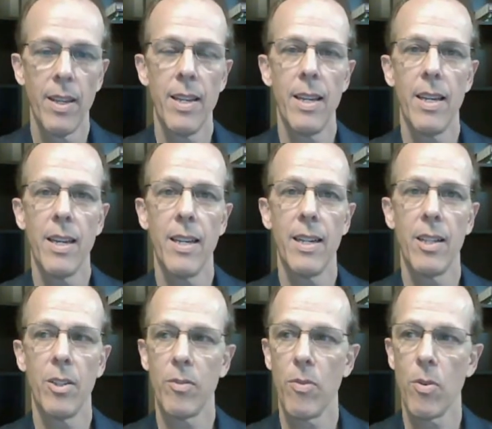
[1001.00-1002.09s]
And I
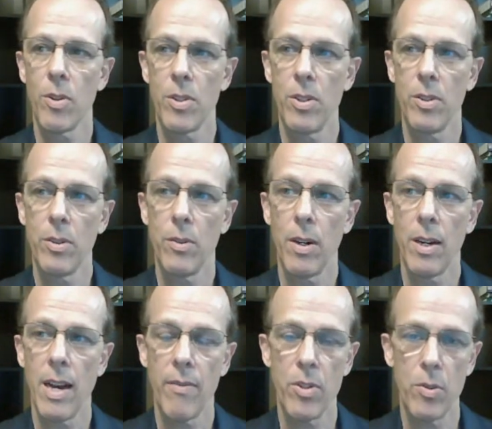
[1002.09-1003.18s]
look forward to
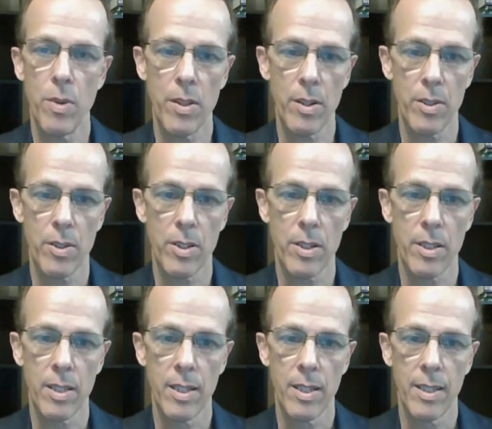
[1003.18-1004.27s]
having you with us.
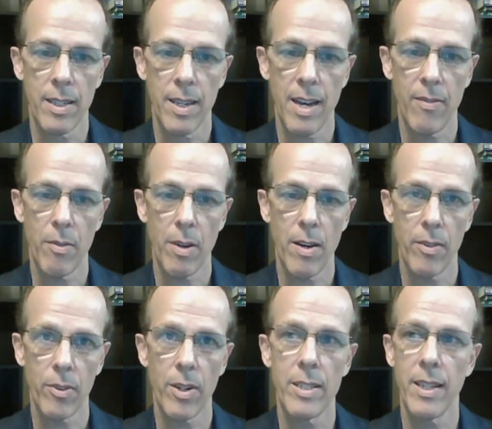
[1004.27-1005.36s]
Have a
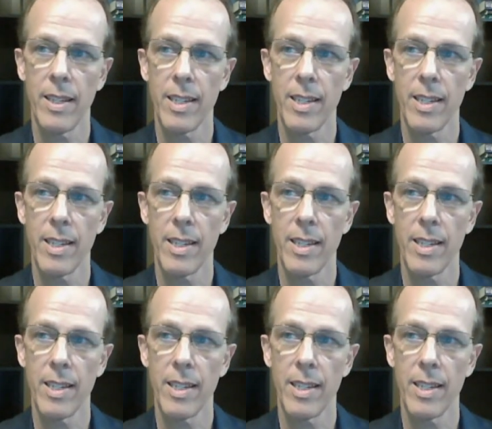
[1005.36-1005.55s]
great day.